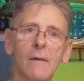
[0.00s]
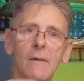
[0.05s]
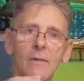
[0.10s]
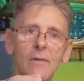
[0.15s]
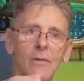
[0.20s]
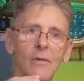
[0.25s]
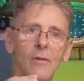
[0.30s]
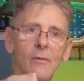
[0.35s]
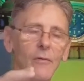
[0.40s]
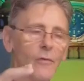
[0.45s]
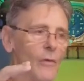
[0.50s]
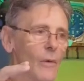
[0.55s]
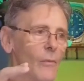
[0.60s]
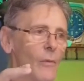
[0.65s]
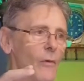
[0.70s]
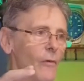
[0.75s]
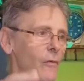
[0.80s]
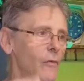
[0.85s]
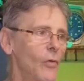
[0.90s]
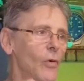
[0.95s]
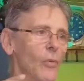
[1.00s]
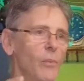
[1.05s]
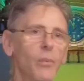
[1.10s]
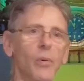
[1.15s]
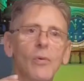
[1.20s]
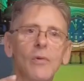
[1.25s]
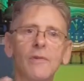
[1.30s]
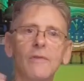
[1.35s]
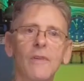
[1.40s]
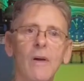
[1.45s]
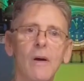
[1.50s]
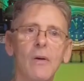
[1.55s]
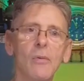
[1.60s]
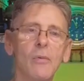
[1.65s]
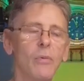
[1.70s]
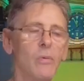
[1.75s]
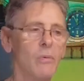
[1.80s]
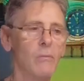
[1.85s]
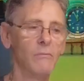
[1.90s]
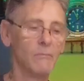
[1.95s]
So from a
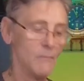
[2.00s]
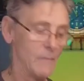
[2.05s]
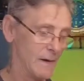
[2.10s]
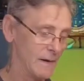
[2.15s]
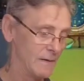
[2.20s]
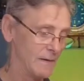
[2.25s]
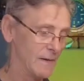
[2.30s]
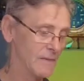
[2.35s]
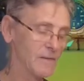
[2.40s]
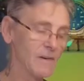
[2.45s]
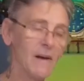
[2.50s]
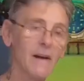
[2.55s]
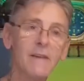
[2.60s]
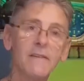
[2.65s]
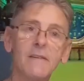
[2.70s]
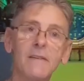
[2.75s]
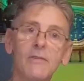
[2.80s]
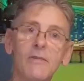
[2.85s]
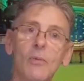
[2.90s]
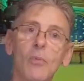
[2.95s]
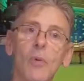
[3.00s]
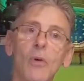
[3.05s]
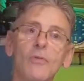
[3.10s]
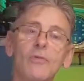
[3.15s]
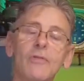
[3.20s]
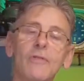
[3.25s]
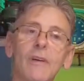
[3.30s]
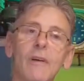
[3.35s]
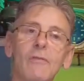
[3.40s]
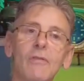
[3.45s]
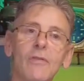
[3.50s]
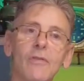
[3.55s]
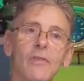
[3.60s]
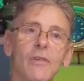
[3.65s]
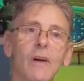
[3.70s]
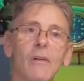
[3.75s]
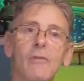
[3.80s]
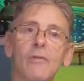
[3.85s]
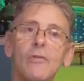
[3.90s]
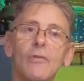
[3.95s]
4.0, in this case it's a
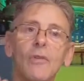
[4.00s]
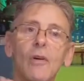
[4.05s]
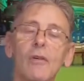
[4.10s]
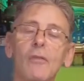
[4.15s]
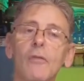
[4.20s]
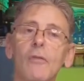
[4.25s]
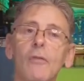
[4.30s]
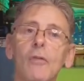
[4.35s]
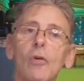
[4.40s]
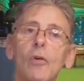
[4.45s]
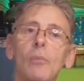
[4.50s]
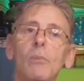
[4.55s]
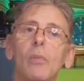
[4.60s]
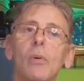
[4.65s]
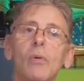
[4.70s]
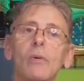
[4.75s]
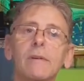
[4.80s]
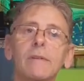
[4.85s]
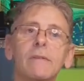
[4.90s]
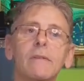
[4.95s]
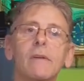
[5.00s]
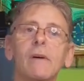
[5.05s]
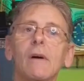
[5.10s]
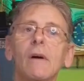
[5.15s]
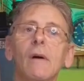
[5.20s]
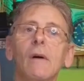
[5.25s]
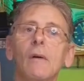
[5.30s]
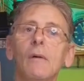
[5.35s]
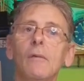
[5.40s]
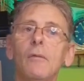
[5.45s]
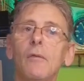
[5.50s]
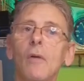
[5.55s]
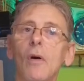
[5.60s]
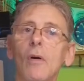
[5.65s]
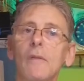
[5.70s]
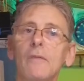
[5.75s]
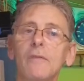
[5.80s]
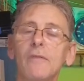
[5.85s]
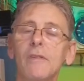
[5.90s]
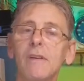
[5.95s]
177, so 4.50,
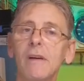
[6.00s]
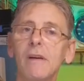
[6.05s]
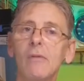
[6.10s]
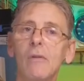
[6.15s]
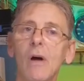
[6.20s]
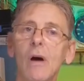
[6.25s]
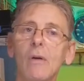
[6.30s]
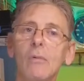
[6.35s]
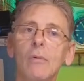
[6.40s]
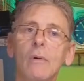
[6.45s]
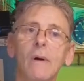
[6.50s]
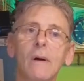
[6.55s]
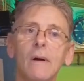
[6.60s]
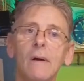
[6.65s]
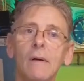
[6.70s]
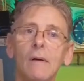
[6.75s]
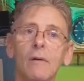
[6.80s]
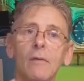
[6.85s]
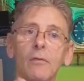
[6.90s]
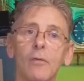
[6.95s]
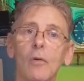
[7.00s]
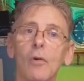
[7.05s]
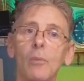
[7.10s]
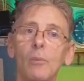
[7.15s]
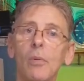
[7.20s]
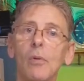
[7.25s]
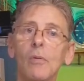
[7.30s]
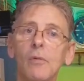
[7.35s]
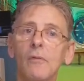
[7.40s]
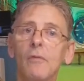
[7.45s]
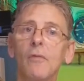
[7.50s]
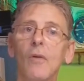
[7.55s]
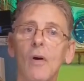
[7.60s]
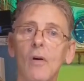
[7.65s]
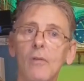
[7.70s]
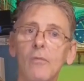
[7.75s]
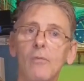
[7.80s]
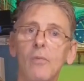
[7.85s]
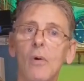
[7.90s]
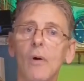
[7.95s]
4.51,
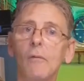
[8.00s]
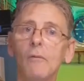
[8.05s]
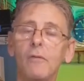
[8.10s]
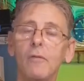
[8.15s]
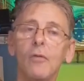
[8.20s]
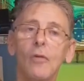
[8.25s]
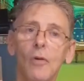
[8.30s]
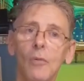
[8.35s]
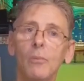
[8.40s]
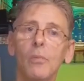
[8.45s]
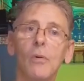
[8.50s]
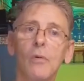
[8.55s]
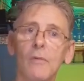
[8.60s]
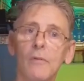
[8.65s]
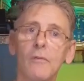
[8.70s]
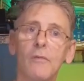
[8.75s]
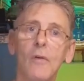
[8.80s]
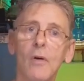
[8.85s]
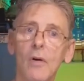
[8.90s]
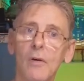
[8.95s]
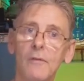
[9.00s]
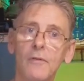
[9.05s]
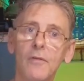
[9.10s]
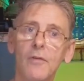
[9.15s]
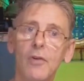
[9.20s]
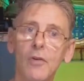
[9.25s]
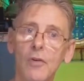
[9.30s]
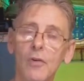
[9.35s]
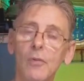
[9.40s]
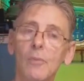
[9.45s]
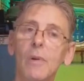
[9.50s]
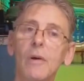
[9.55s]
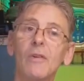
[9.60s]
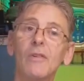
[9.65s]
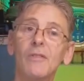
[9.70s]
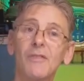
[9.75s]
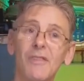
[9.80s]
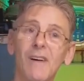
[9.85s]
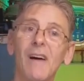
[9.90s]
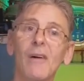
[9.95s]
4.52,
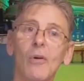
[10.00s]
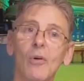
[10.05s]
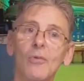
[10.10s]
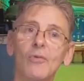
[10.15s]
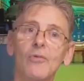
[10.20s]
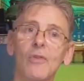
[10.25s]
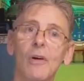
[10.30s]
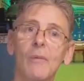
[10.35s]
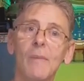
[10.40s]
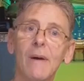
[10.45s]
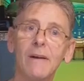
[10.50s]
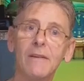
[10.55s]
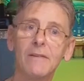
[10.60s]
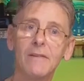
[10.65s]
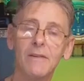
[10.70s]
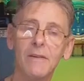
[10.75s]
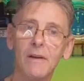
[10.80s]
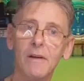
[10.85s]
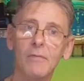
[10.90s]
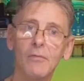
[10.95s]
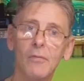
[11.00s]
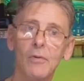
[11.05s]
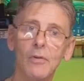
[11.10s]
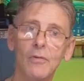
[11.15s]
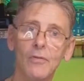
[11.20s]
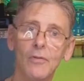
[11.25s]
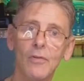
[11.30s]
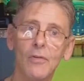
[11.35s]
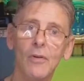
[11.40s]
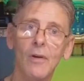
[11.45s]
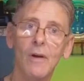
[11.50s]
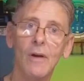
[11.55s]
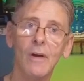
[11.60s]
because that also makes a difference.